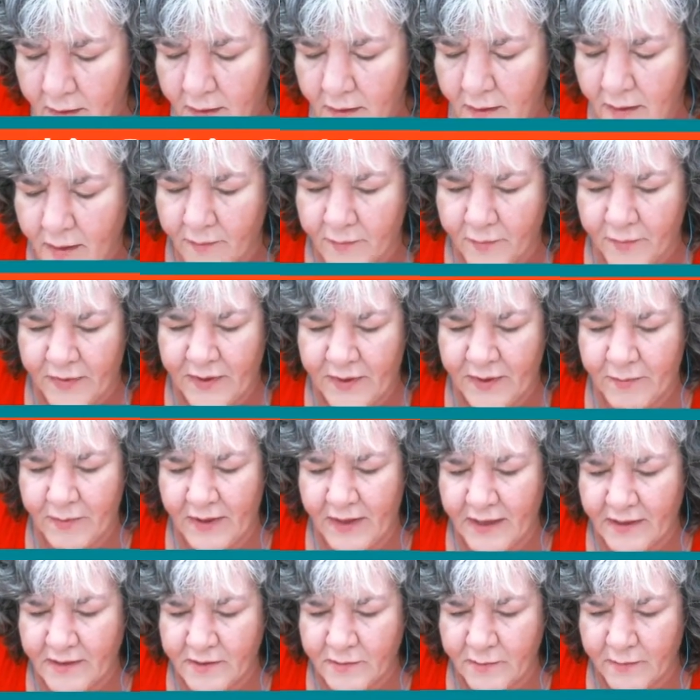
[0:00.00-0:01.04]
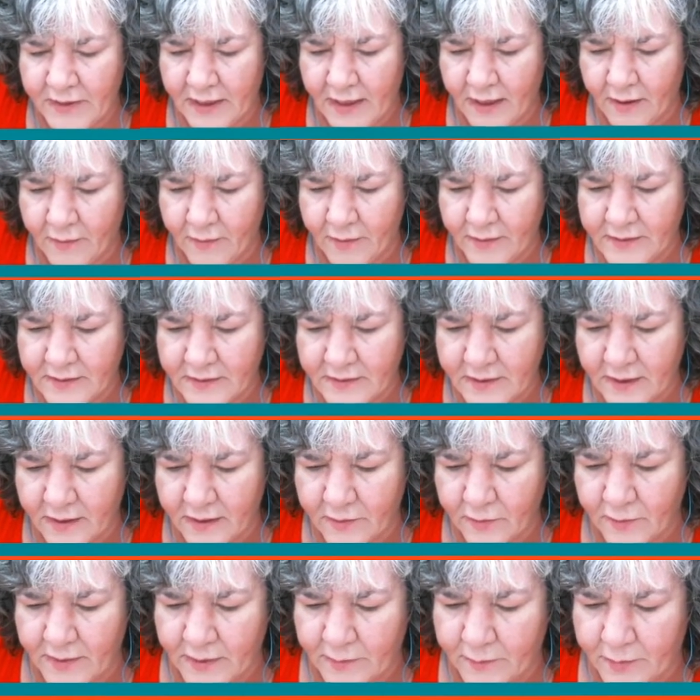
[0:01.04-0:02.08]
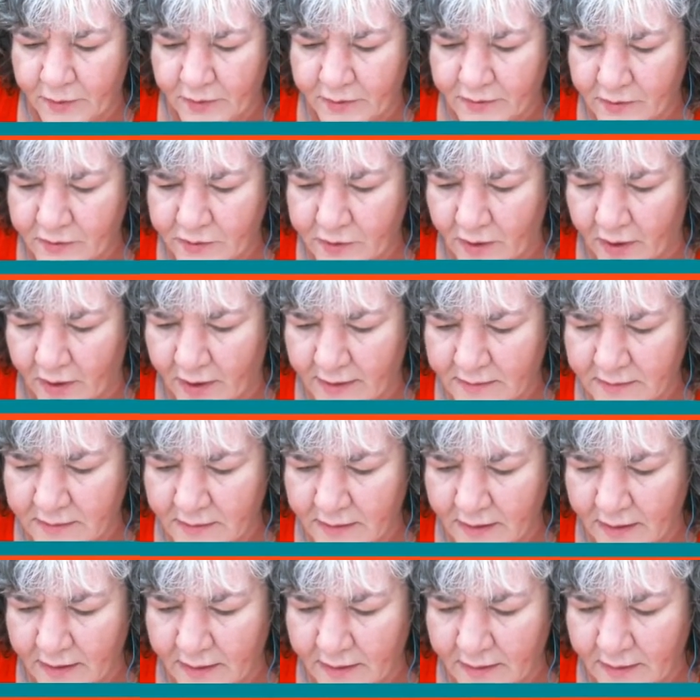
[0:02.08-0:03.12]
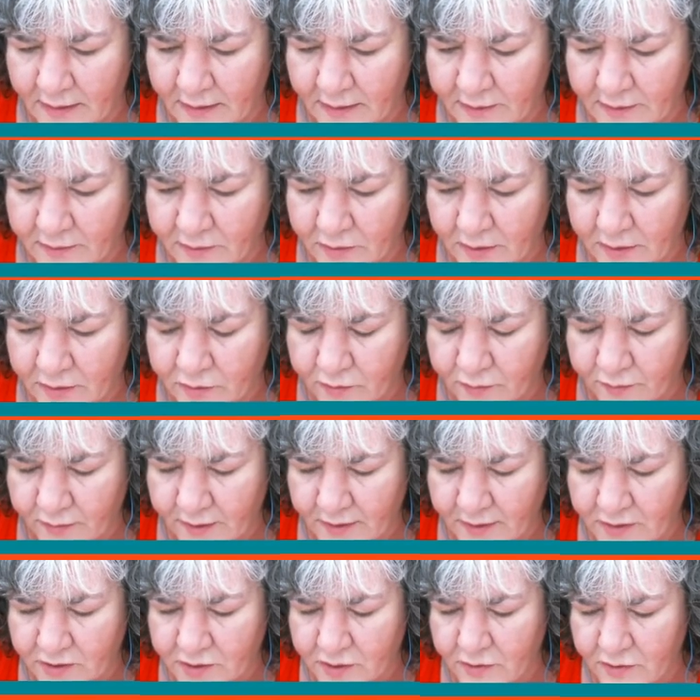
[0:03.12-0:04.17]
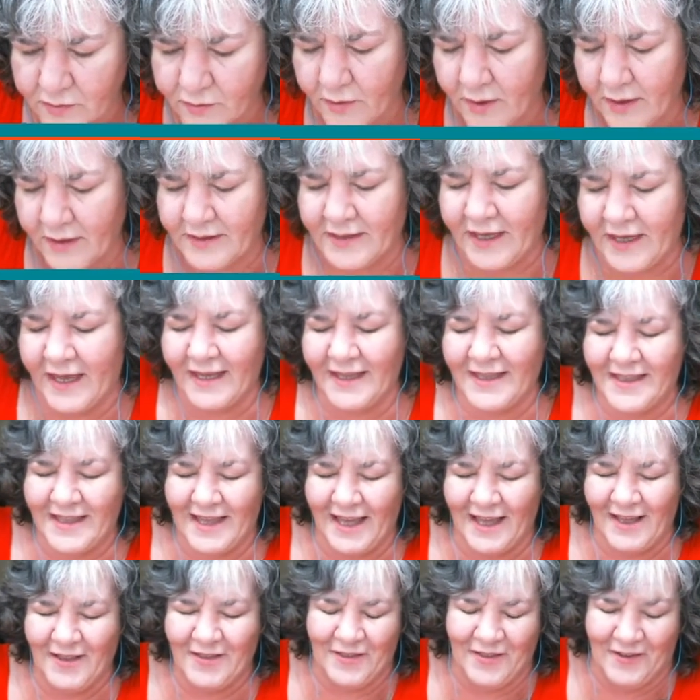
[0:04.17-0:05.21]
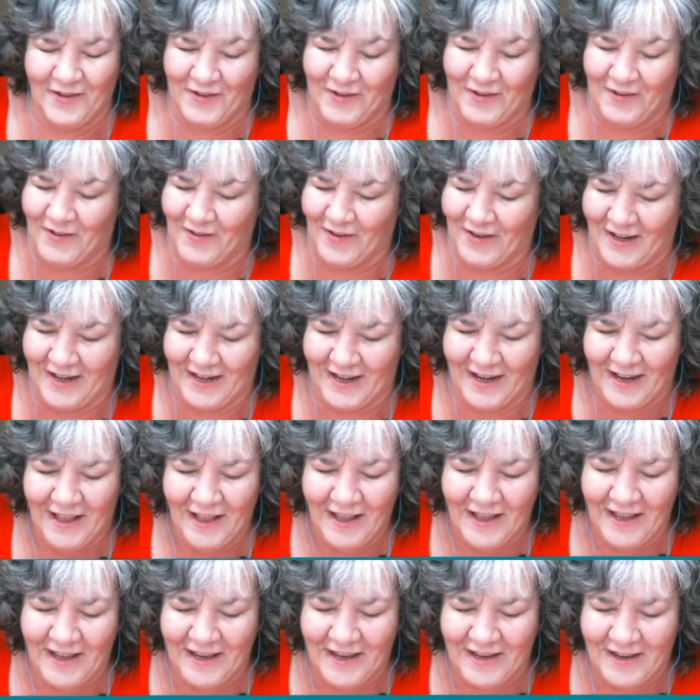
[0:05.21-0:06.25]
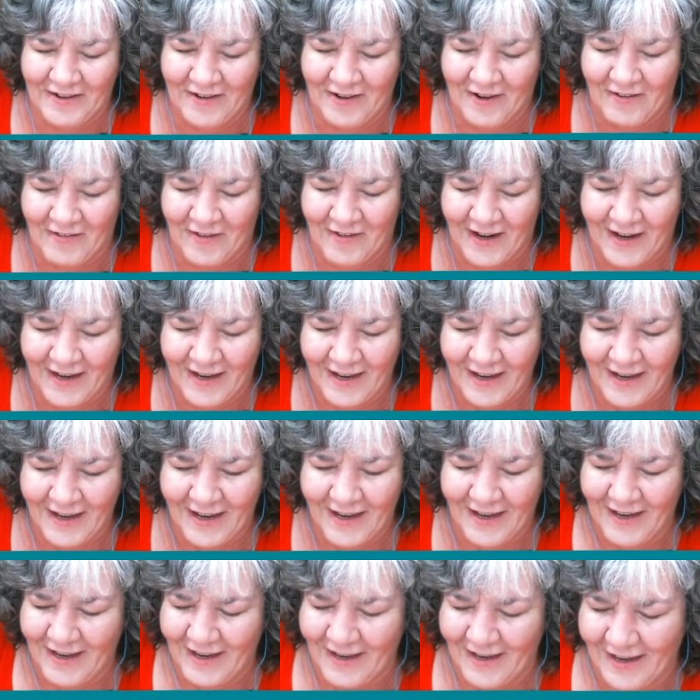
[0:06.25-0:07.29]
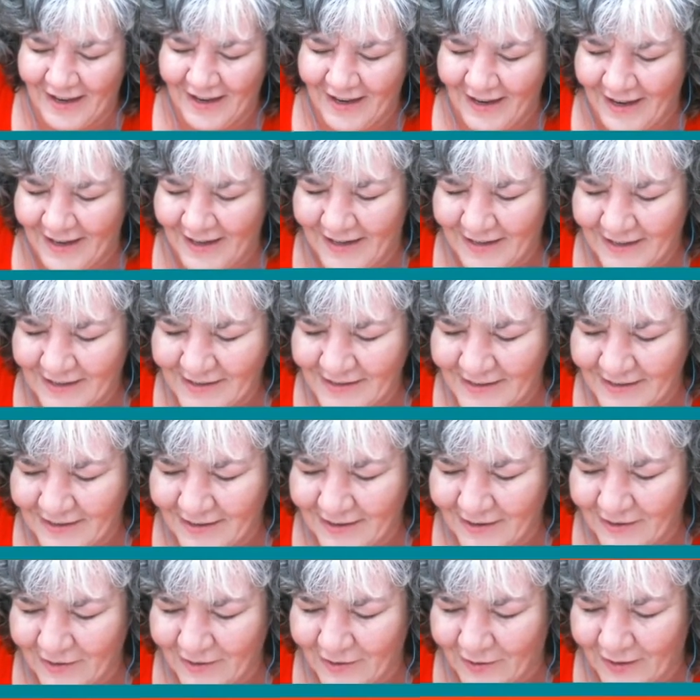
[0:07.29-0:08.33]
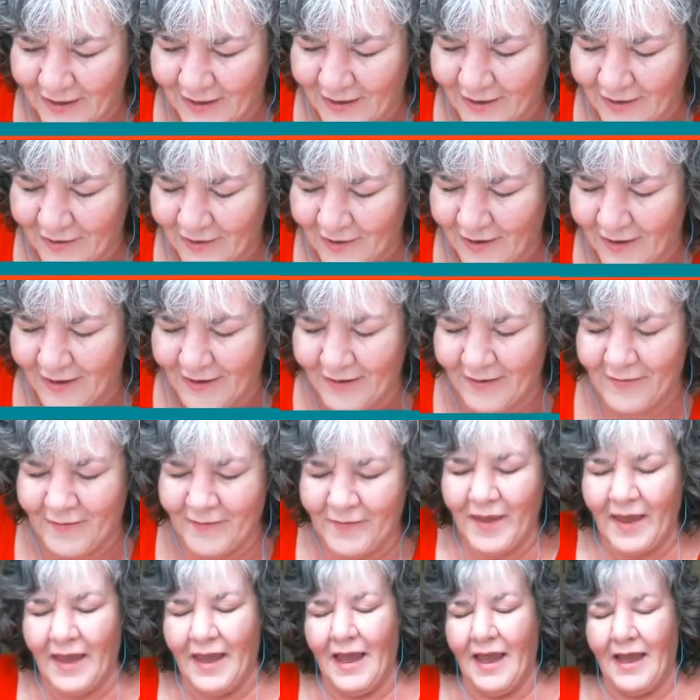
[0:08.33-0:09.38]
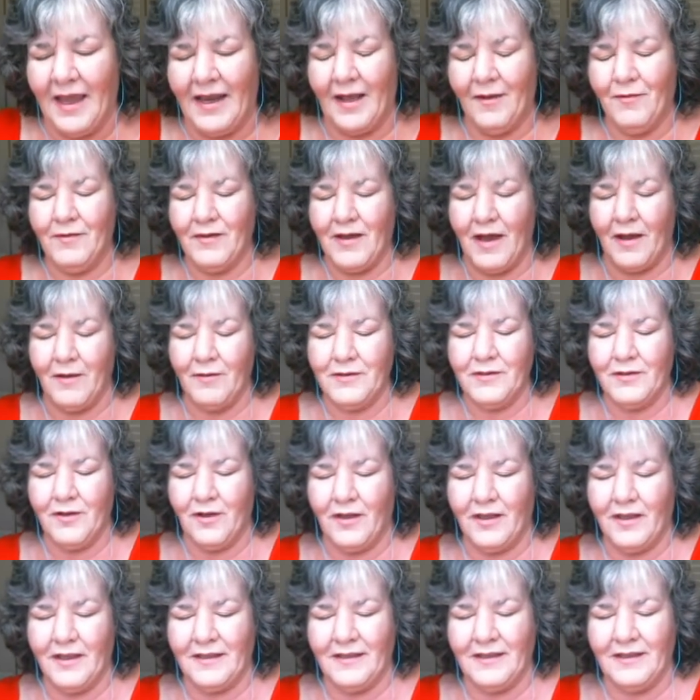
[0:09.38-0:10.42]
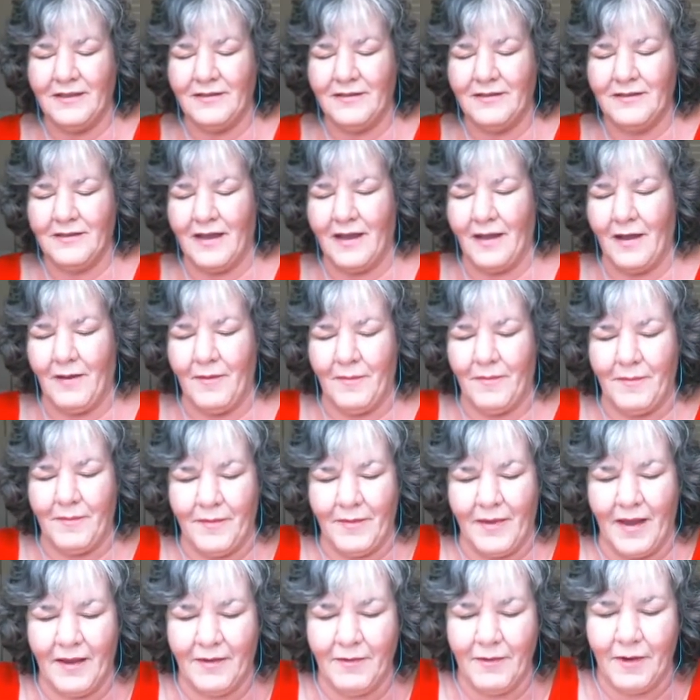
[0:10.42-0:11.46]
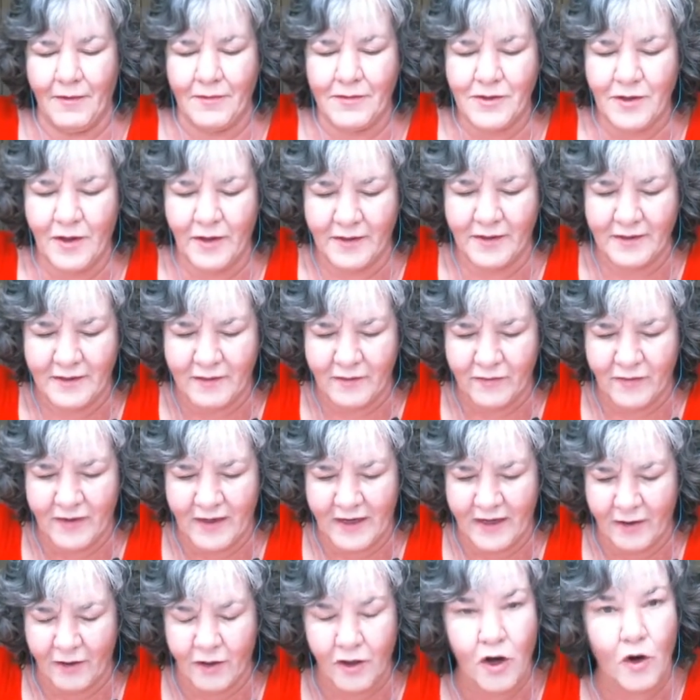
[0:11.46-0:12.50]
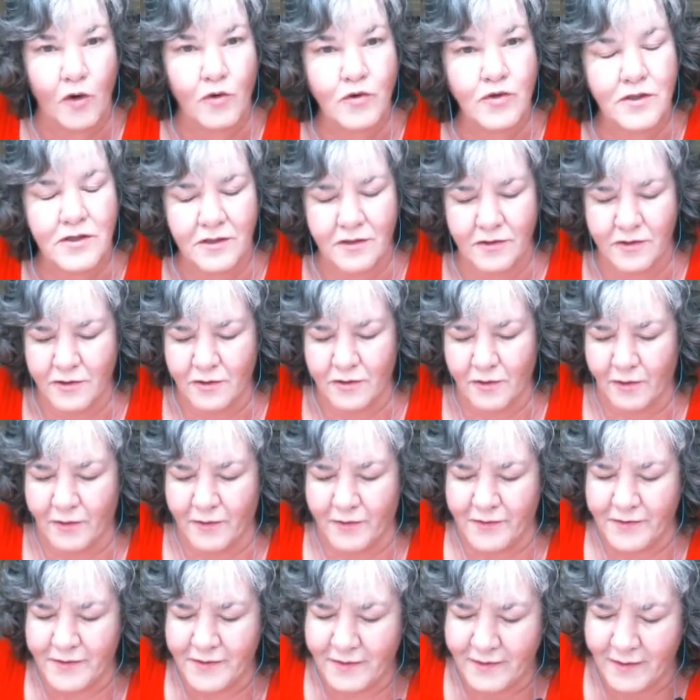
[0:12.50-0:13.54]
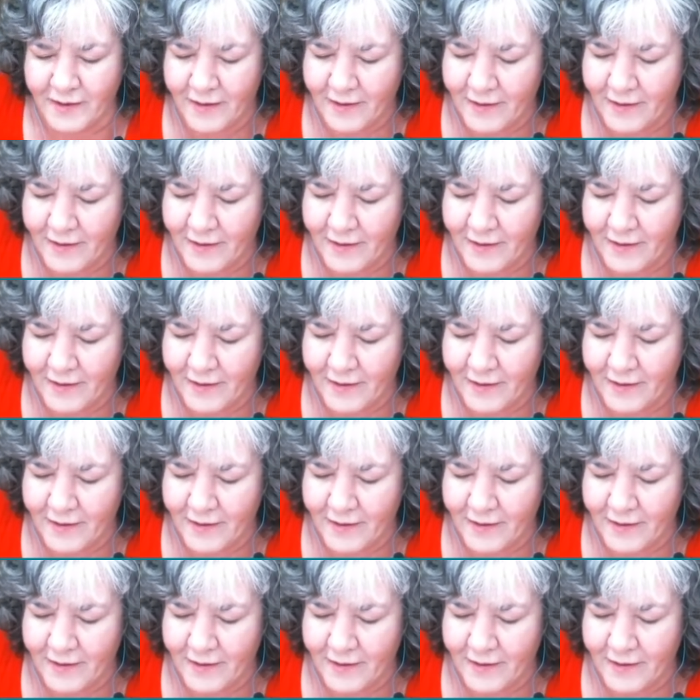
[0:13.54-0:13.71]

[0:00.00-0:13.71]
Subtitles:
And people ask me how I decide where to put the dots, and it's really just where I think they look good. You know, I guess you're looking a lot. And I was calling these I was calling this veneer ghost circles